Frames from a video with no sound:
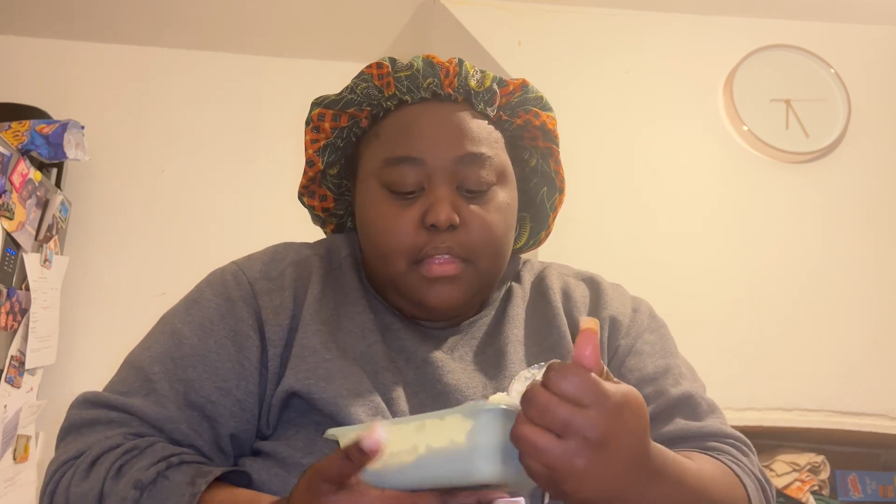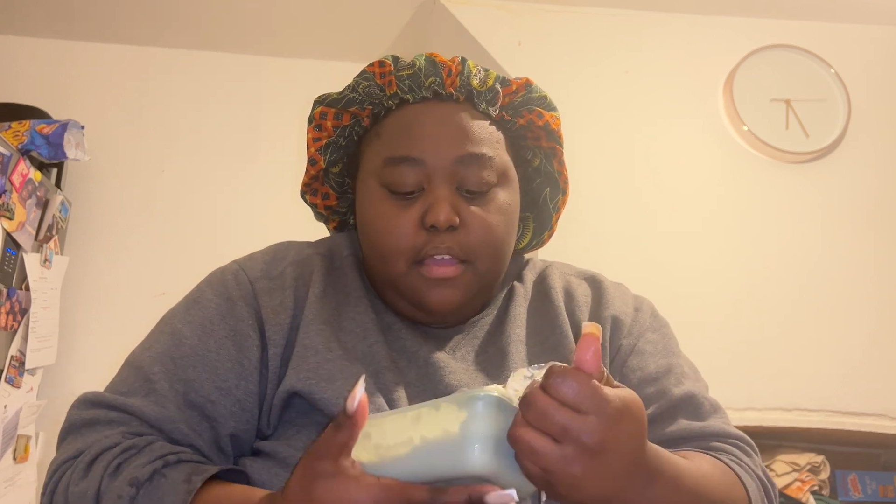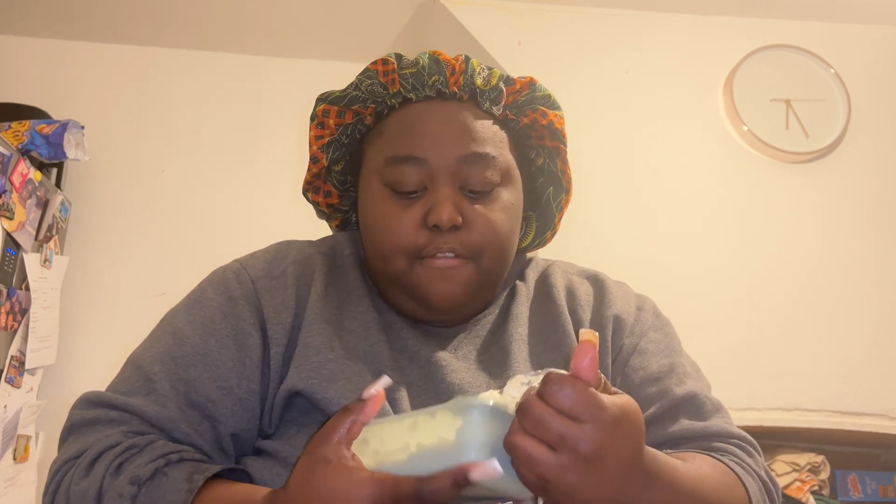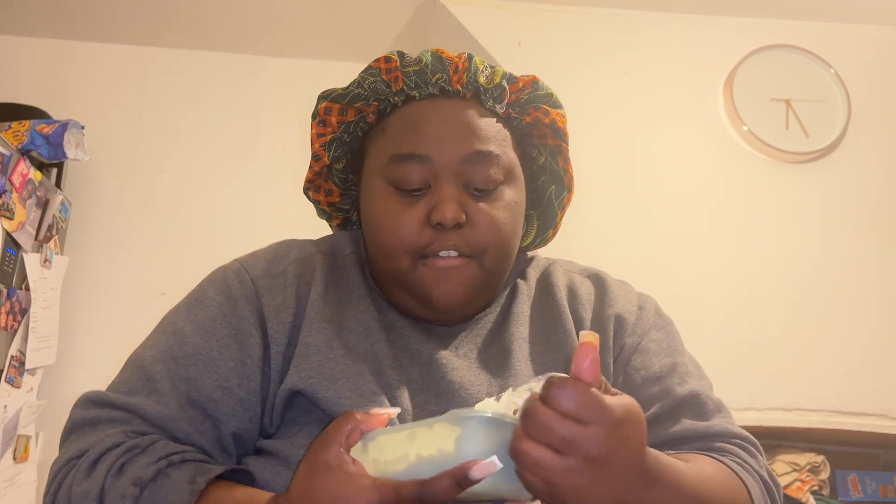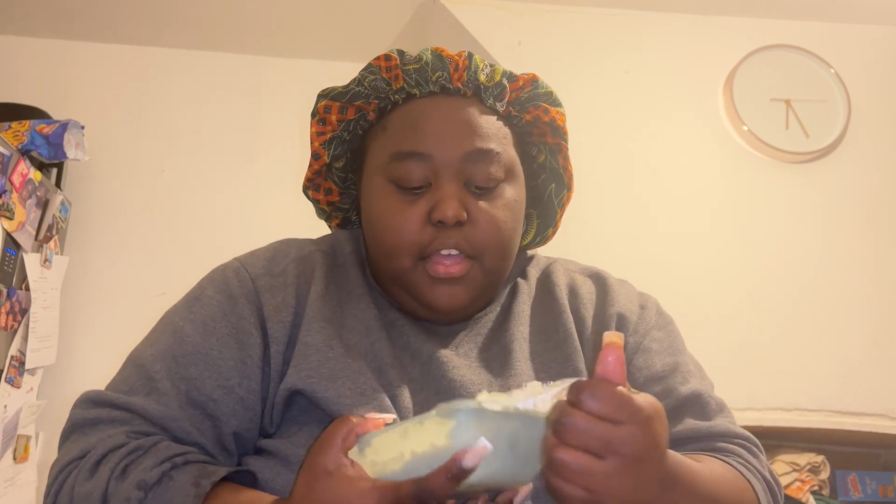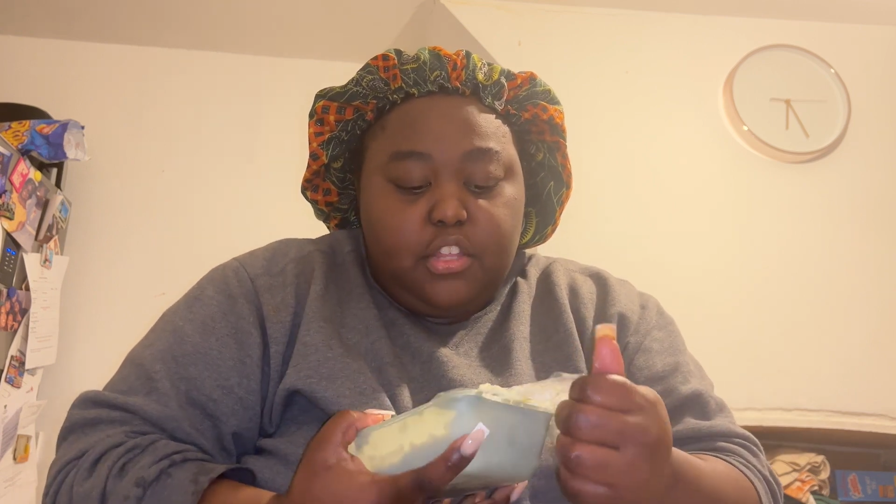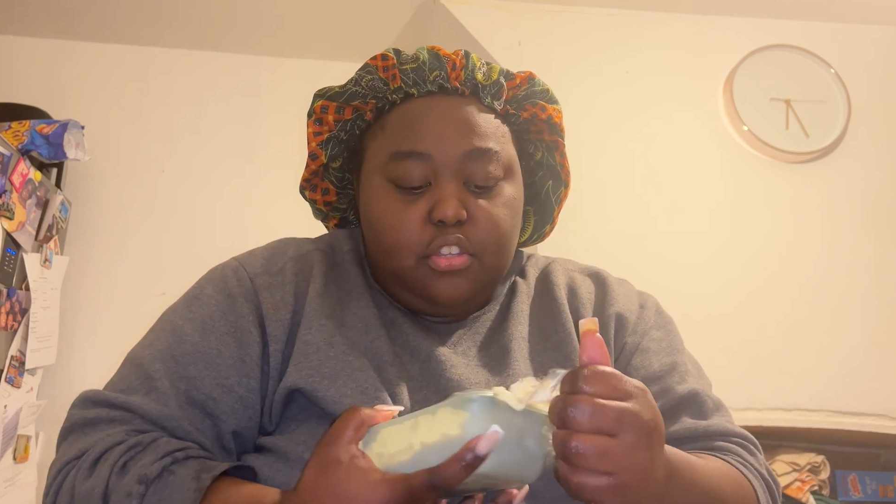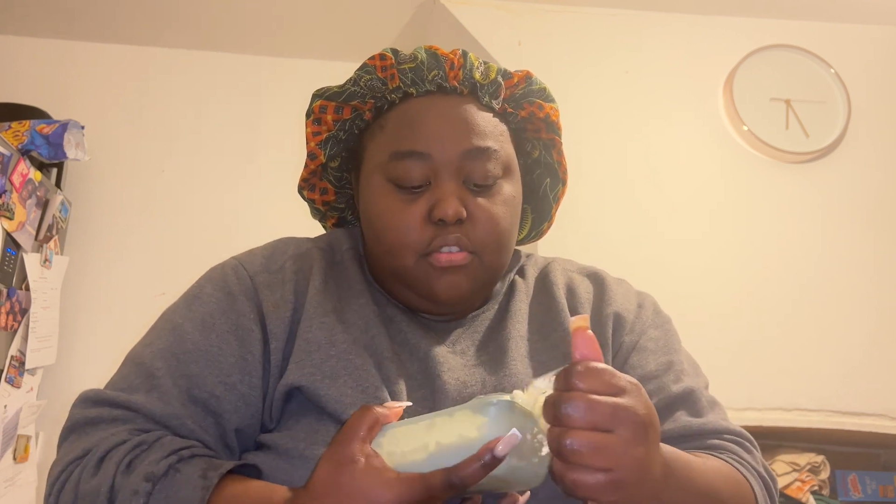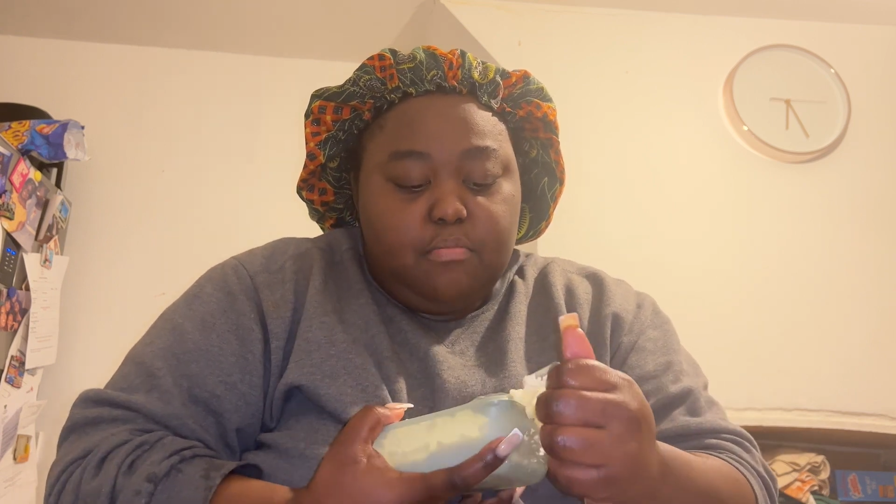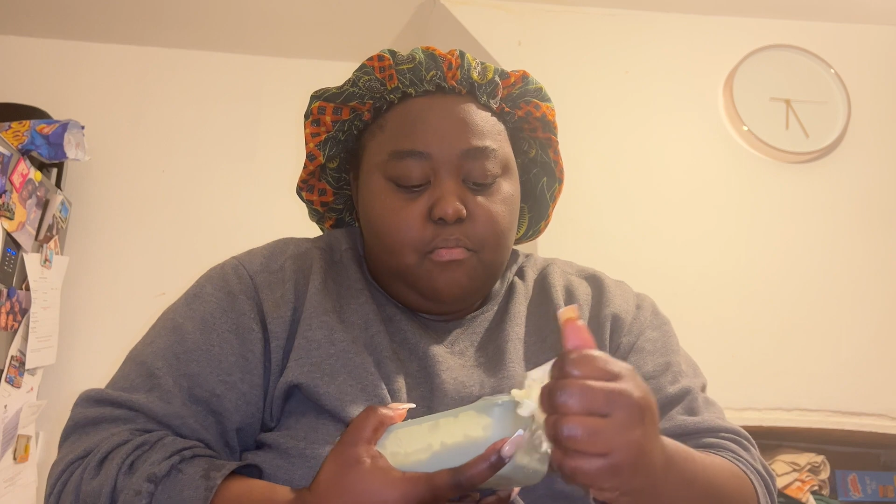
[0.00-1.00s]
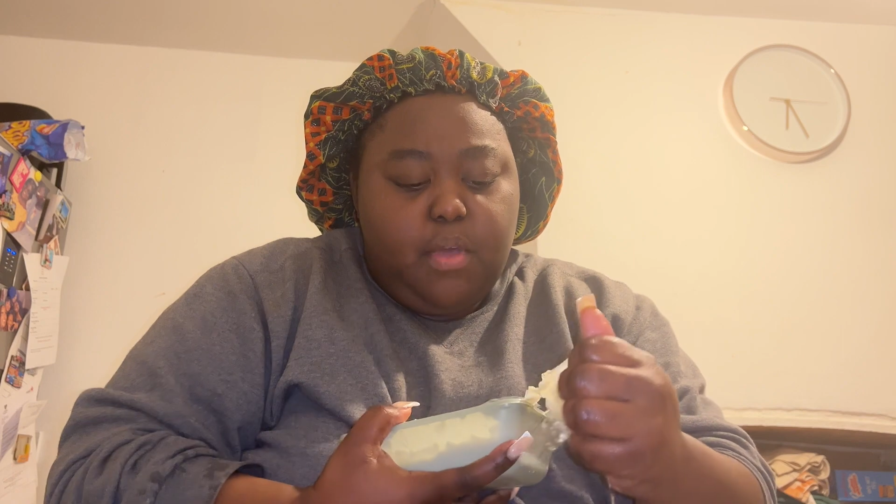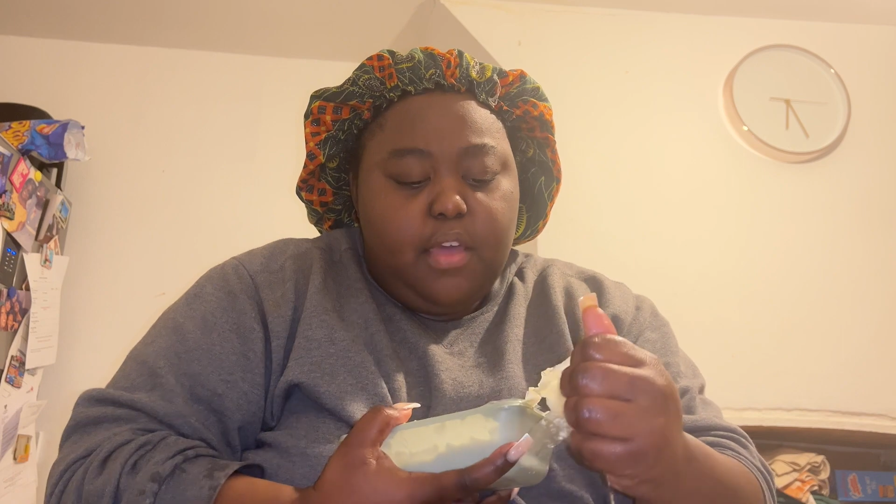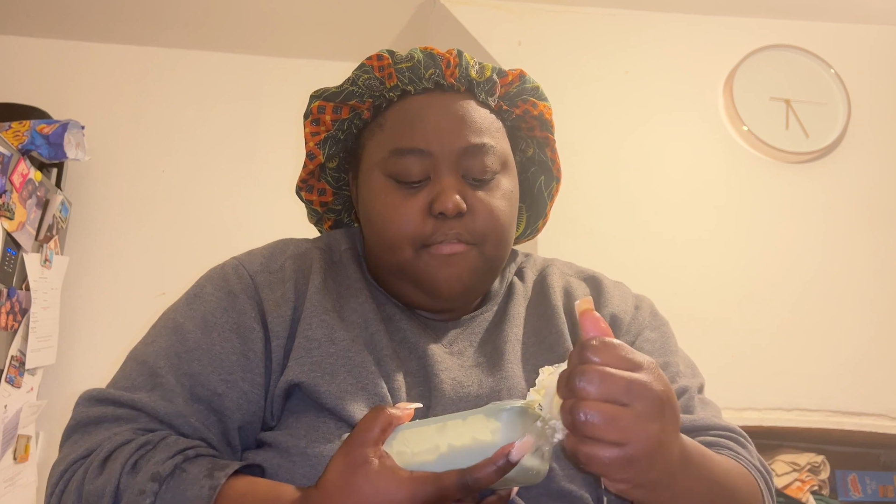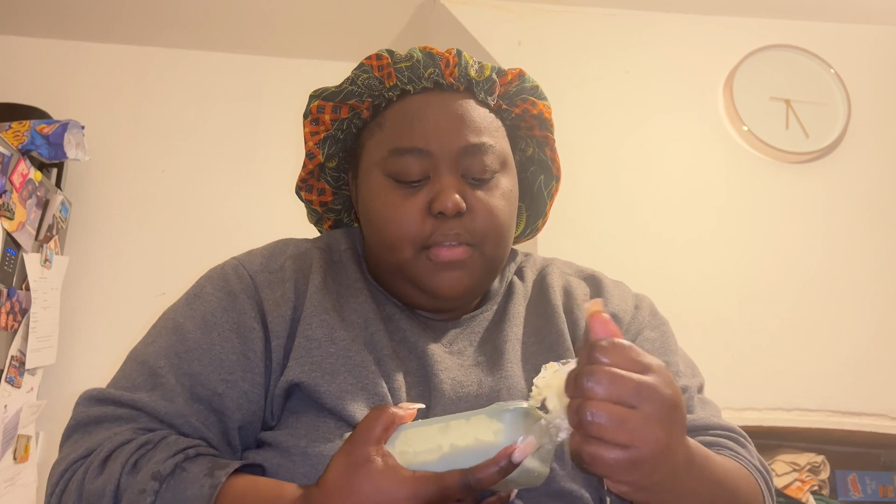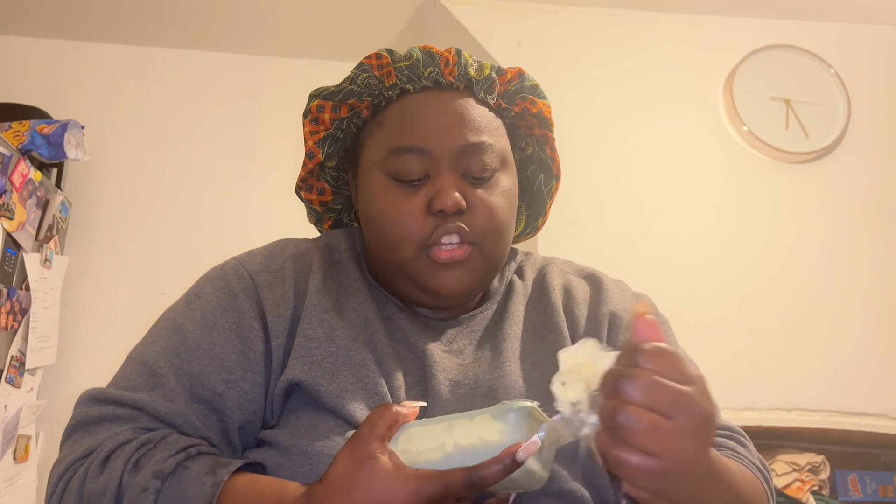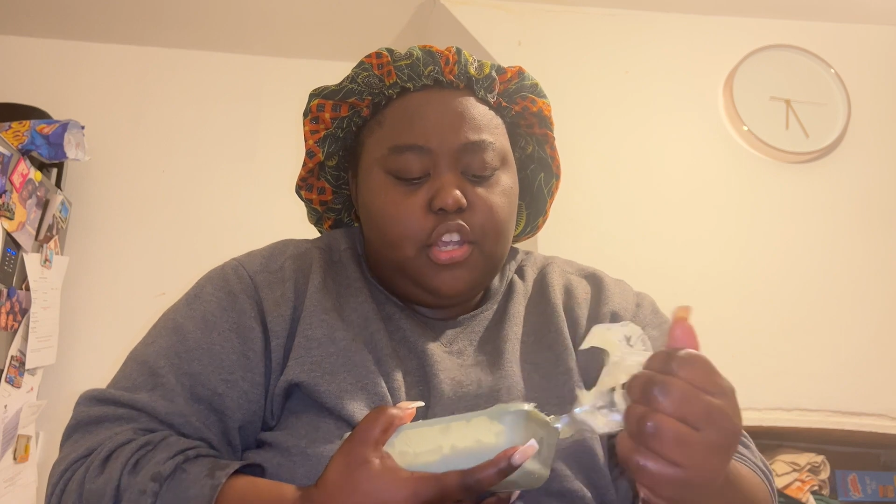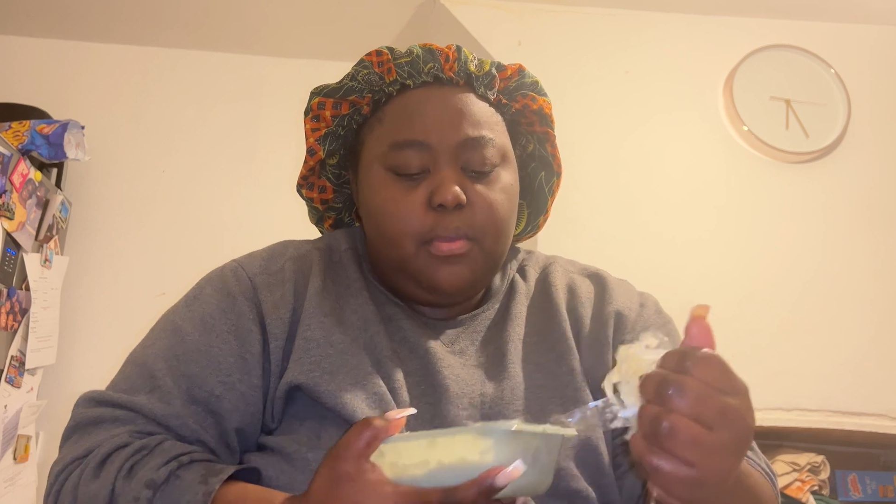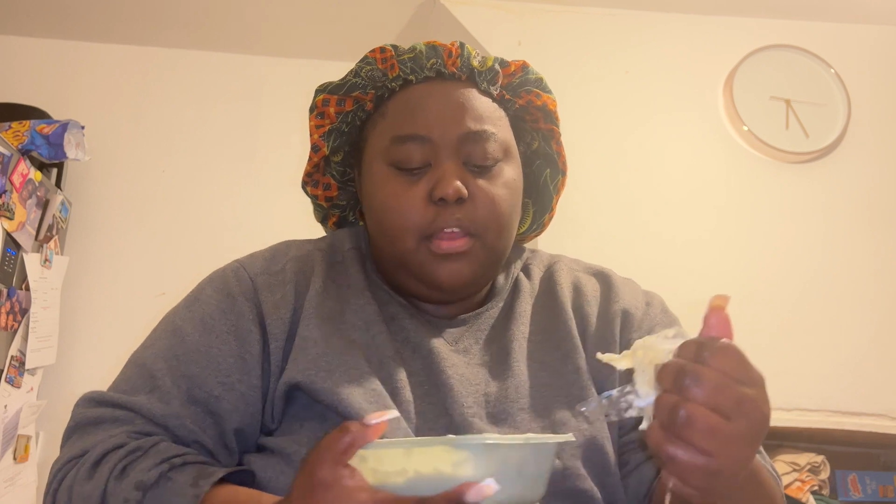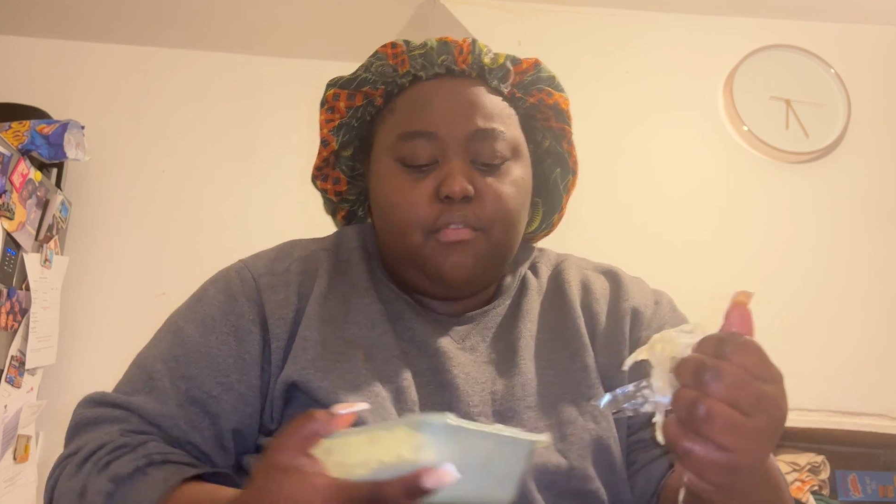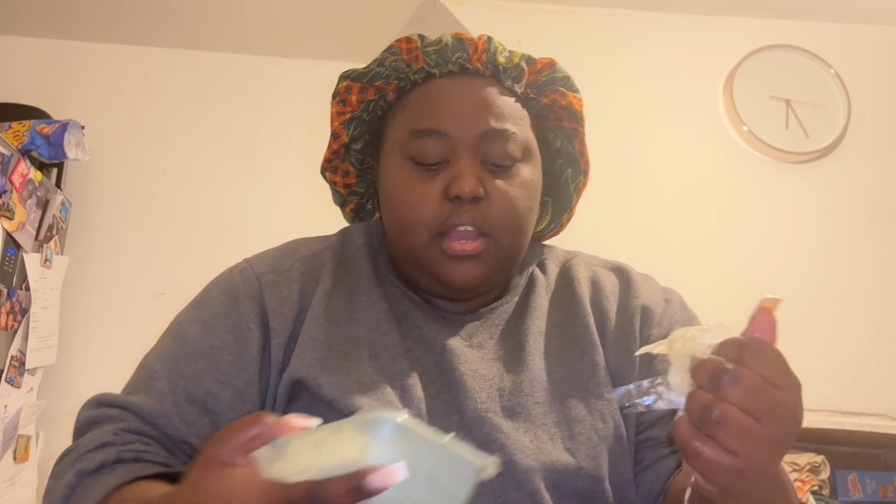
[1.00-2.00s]
a fine way of me
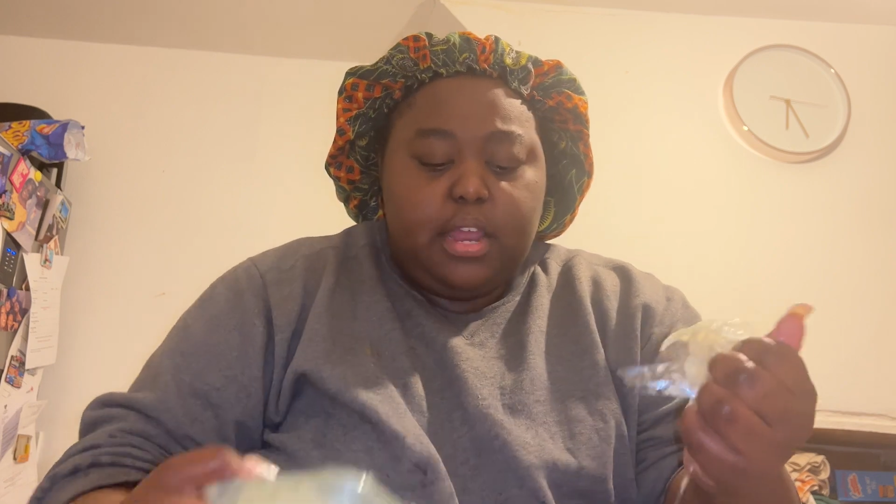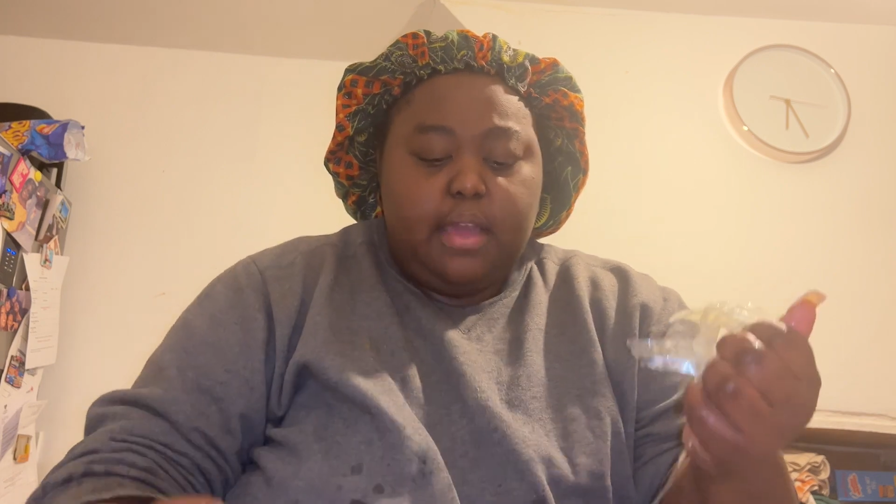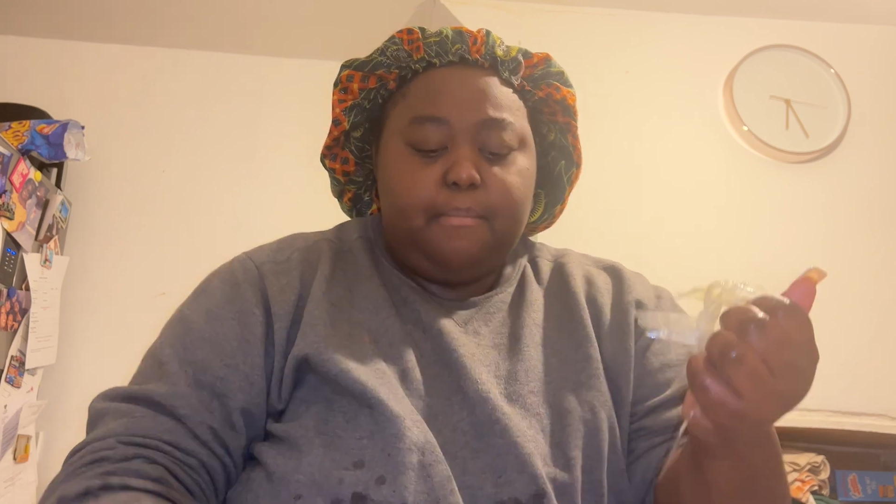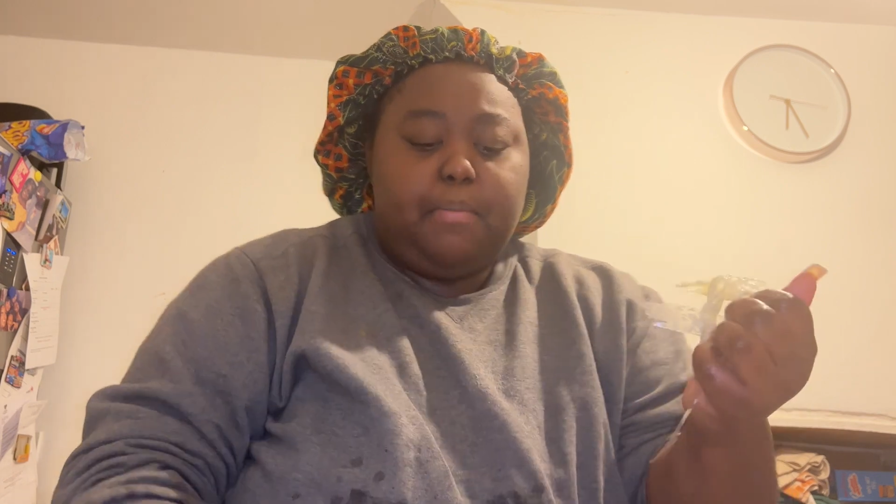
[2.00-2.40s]
showing it right now.